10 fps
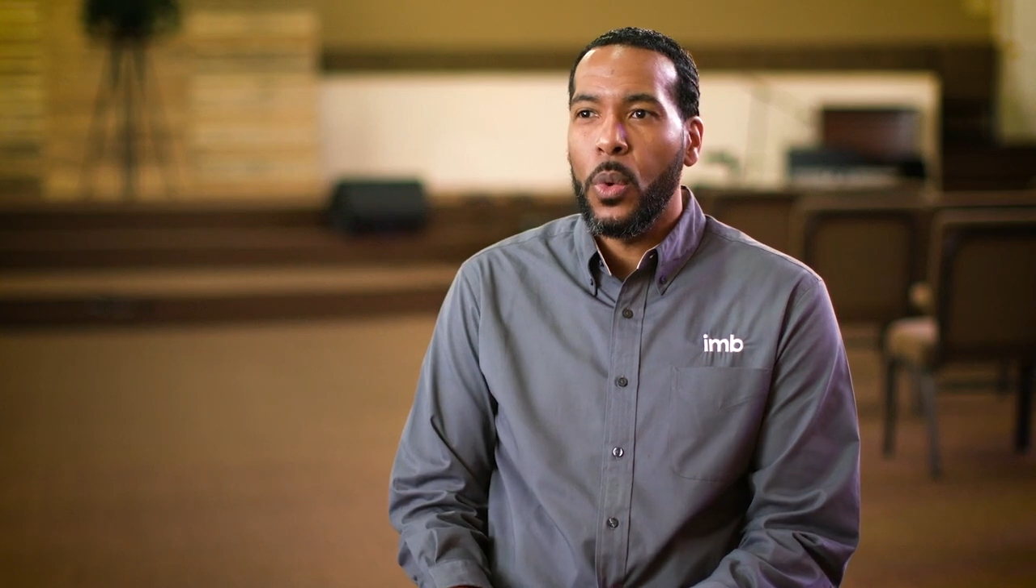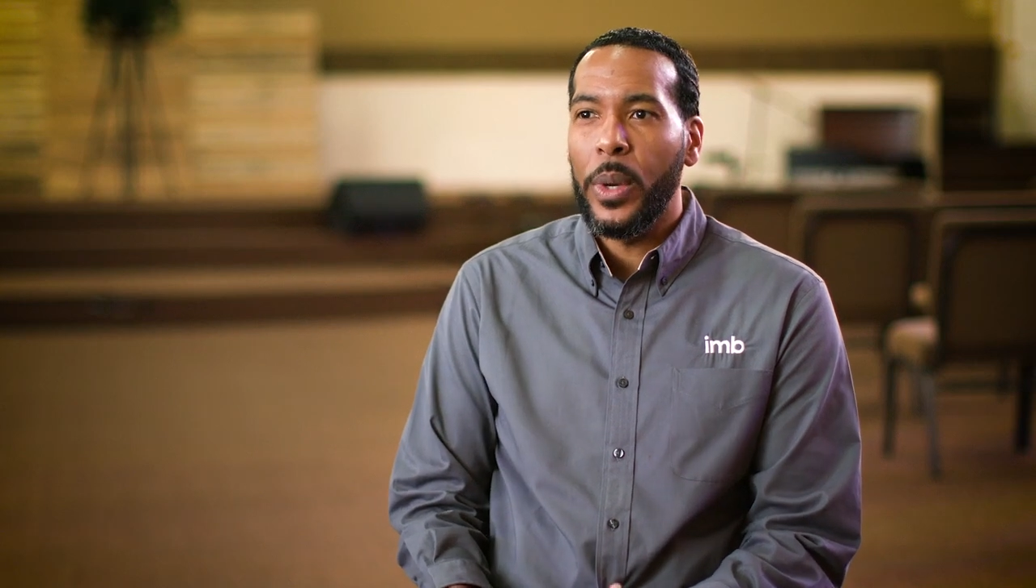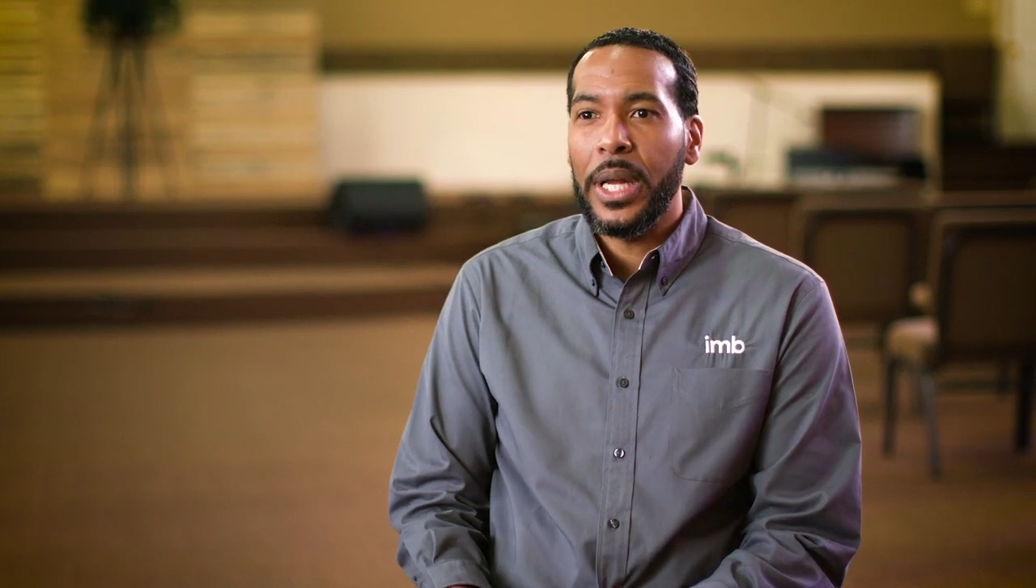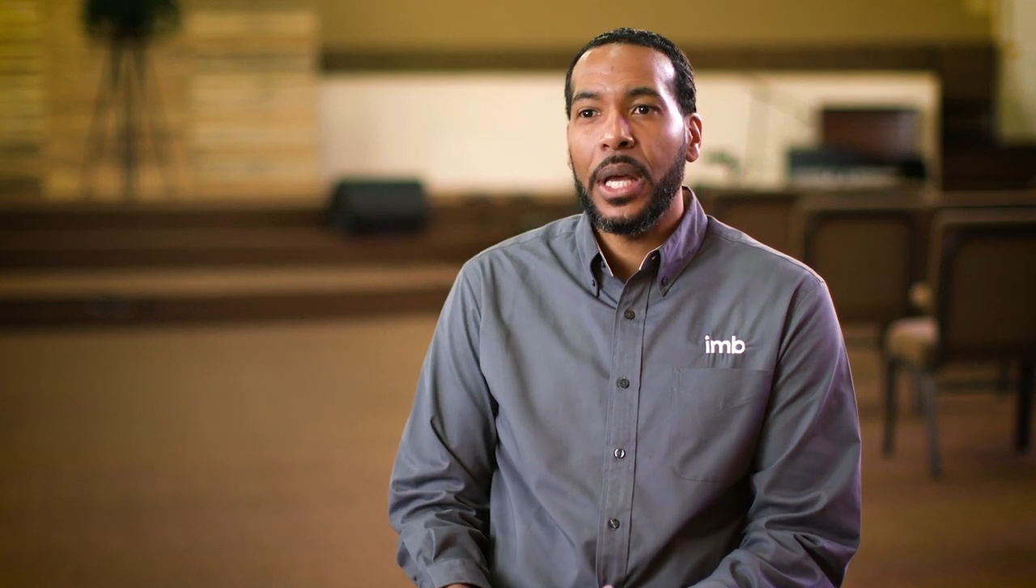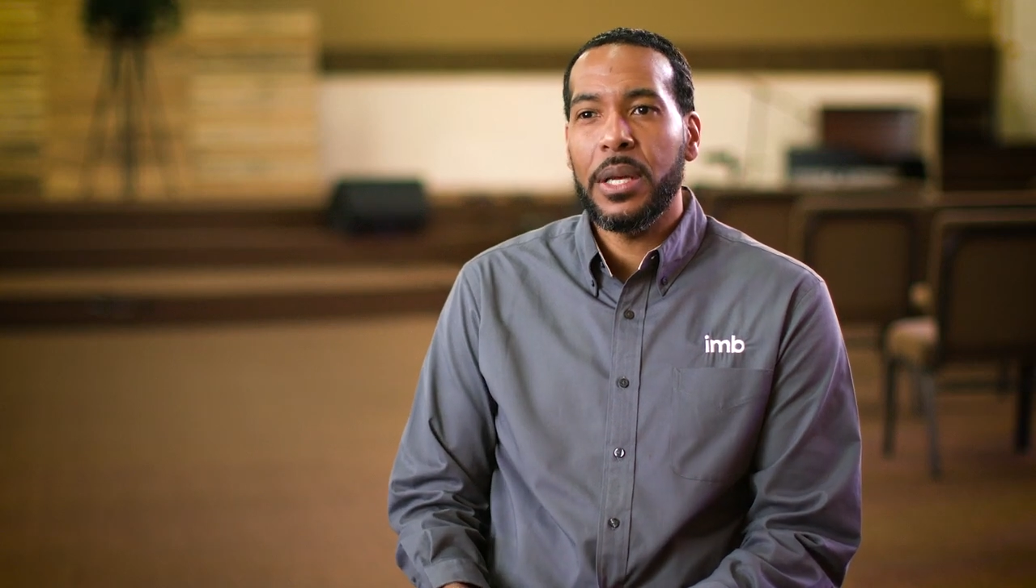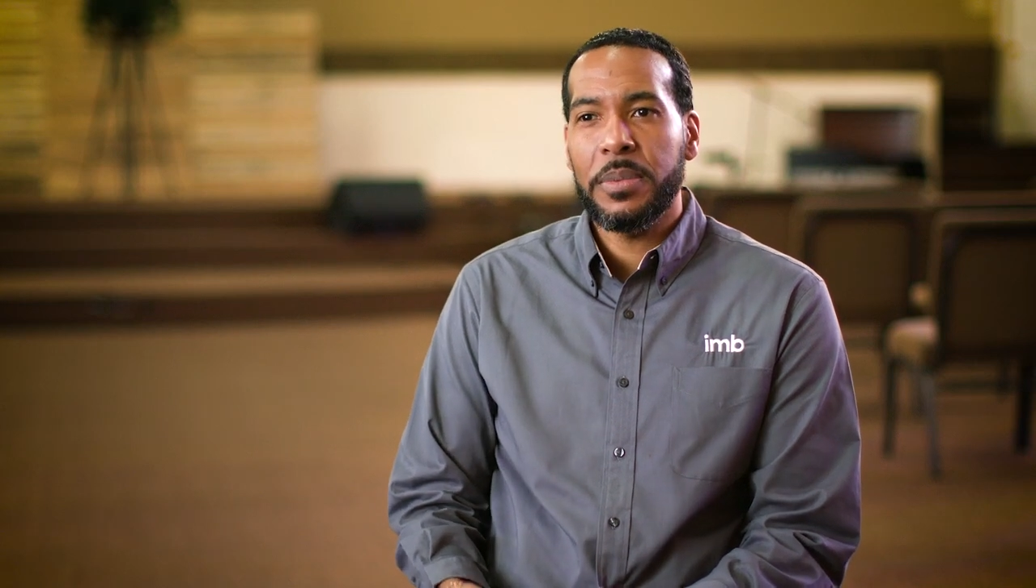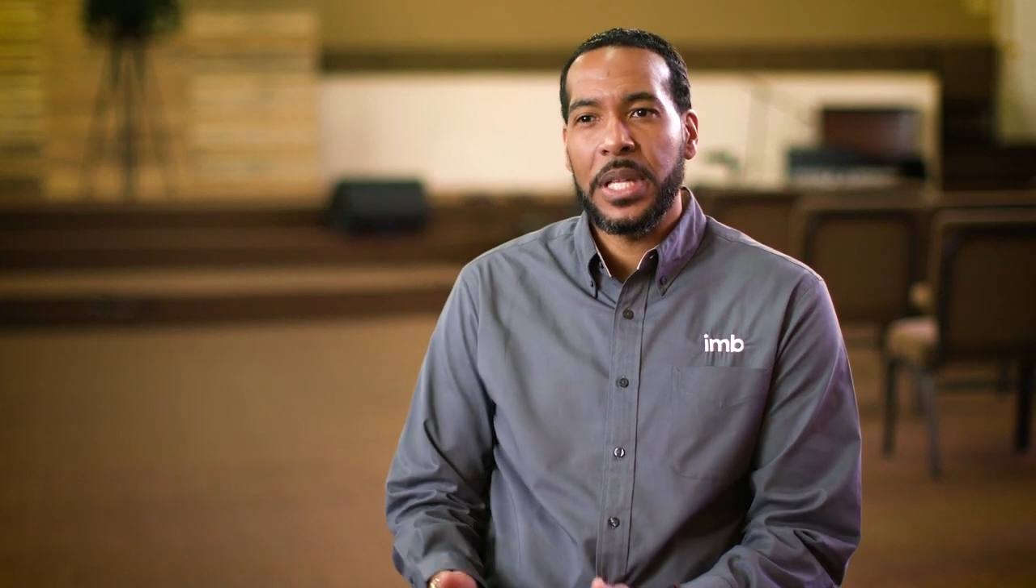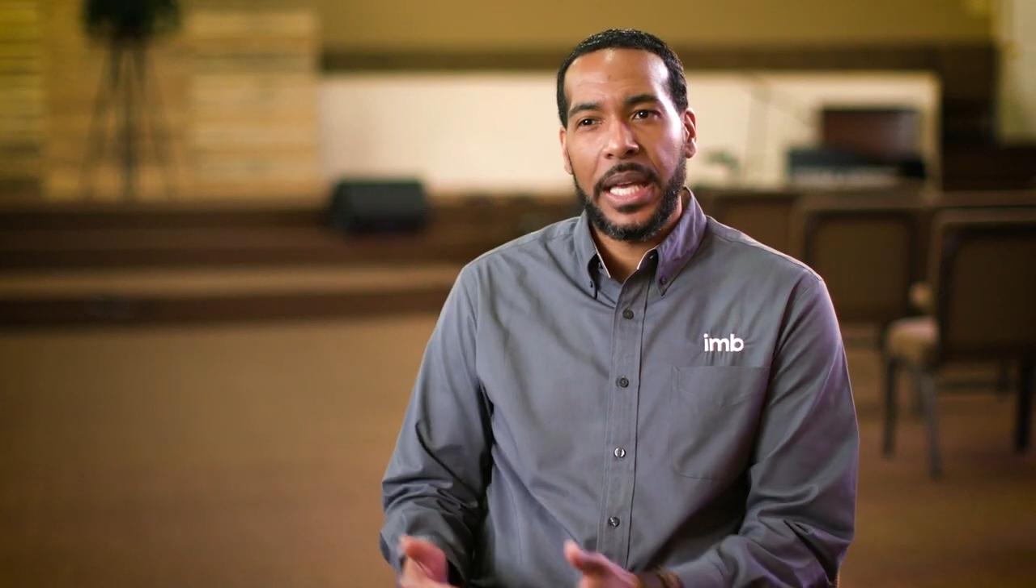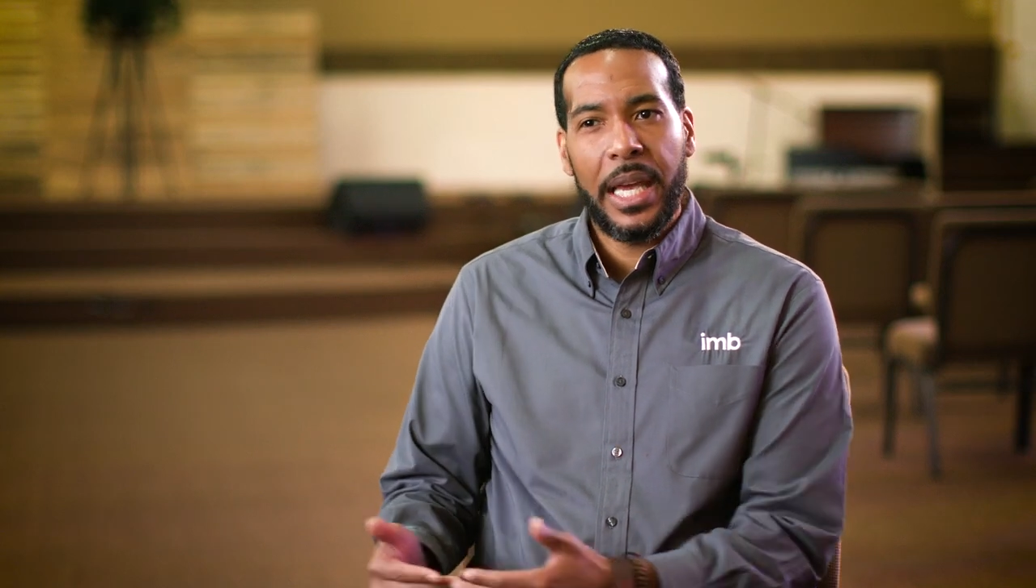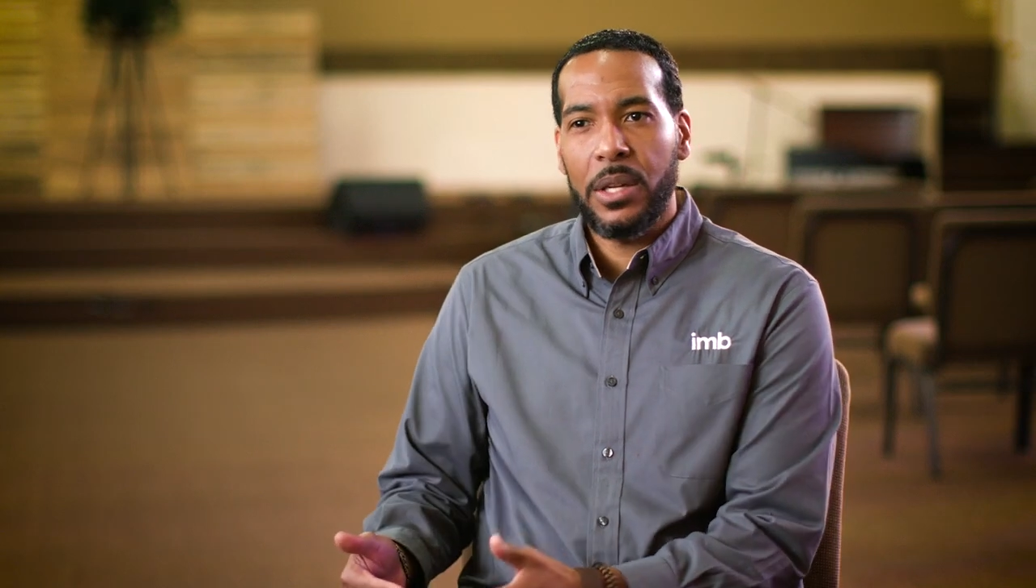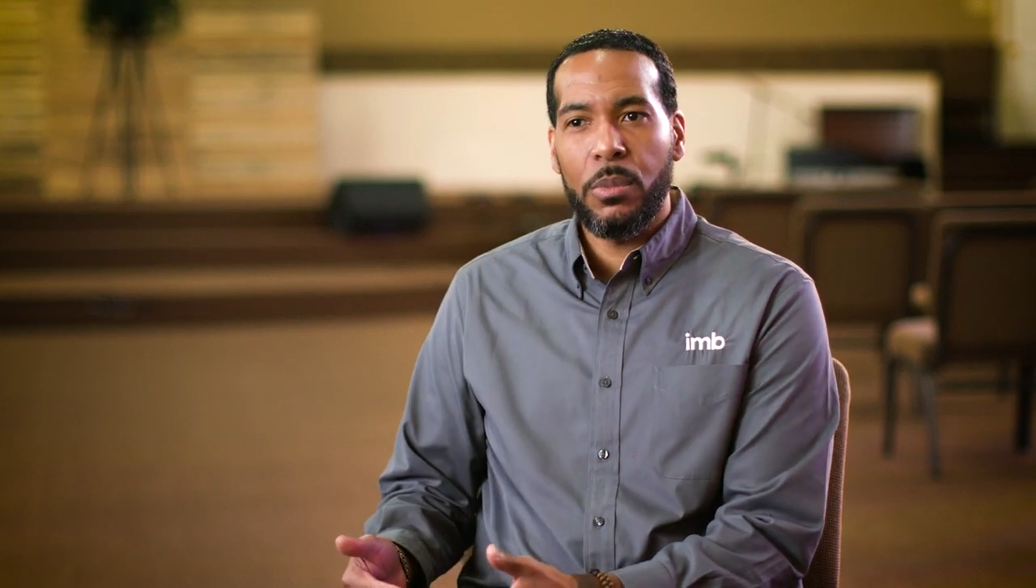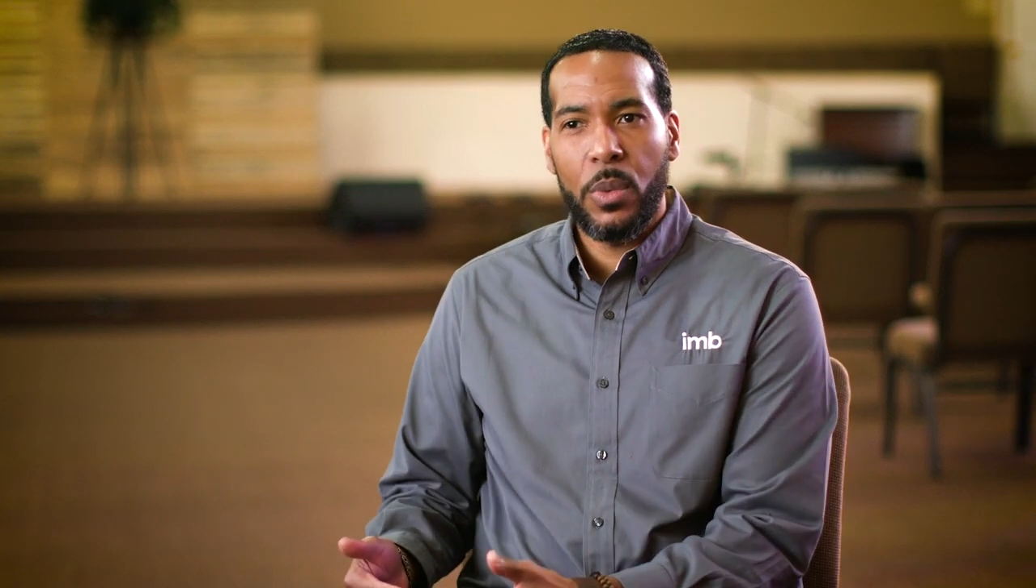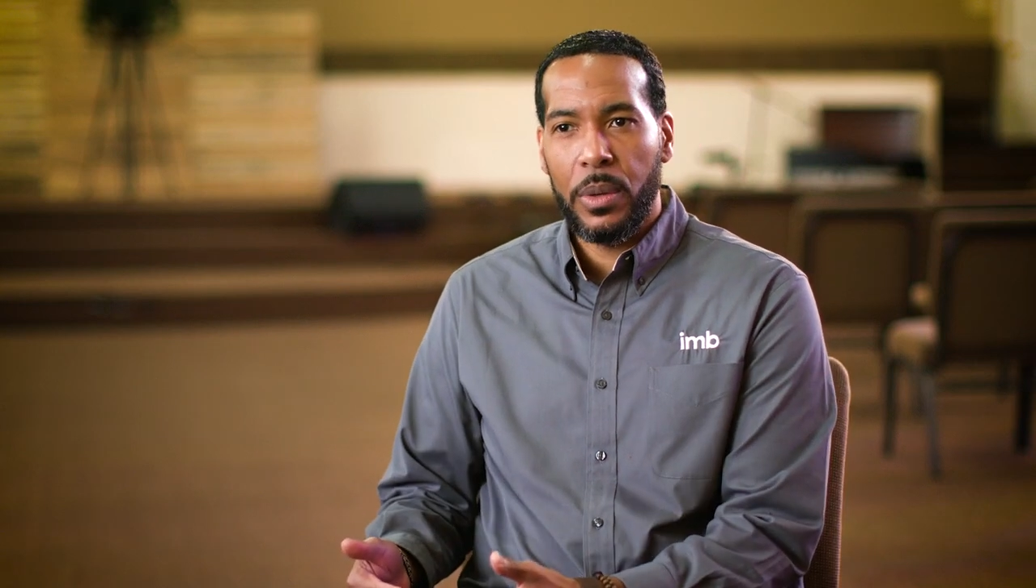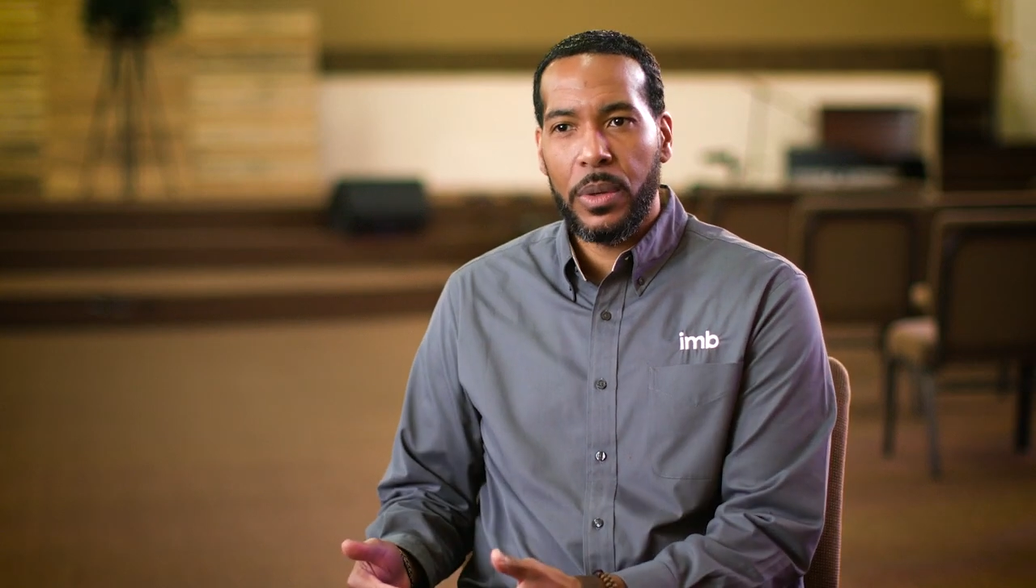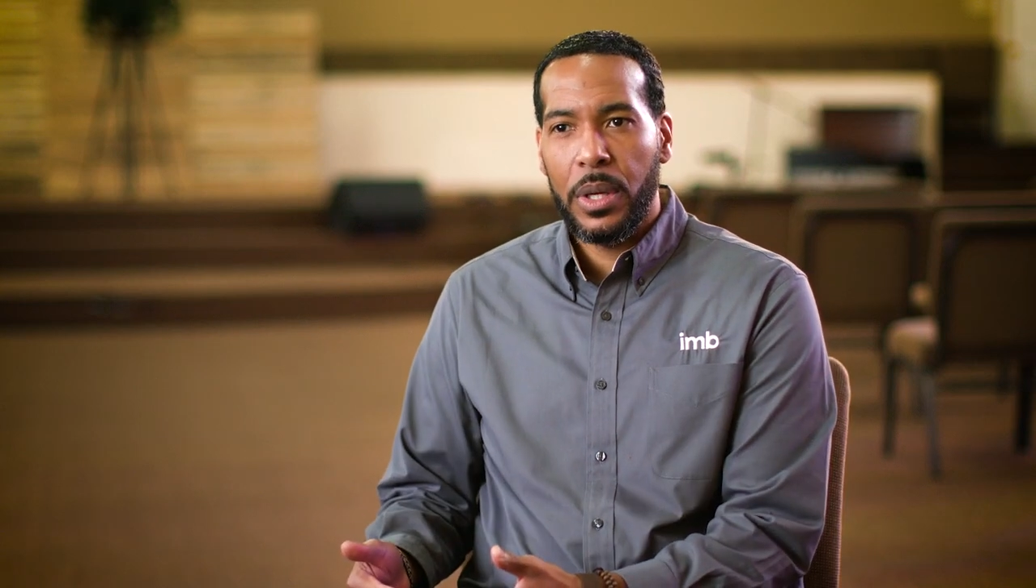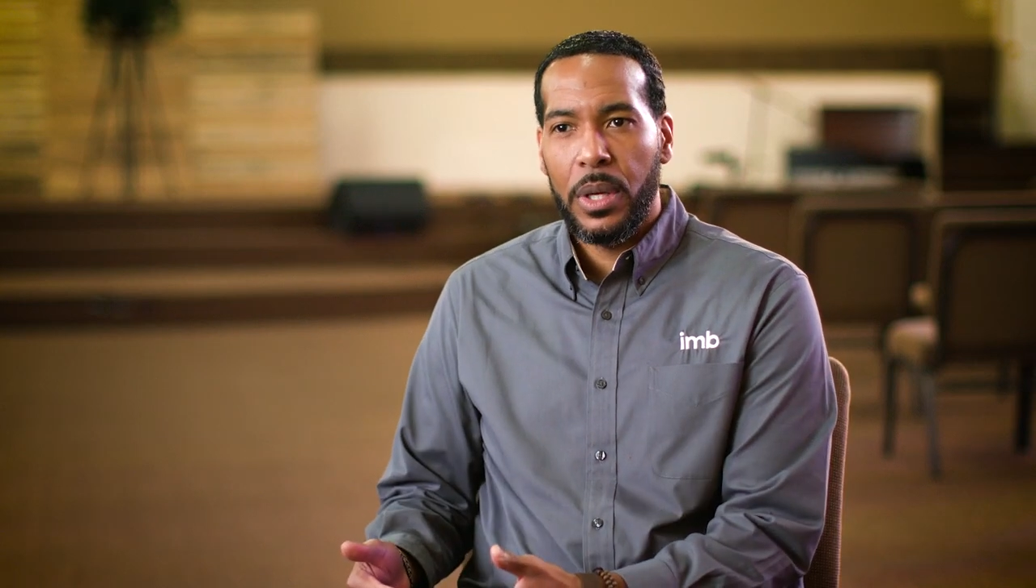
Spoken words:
when it comes to kingdom work.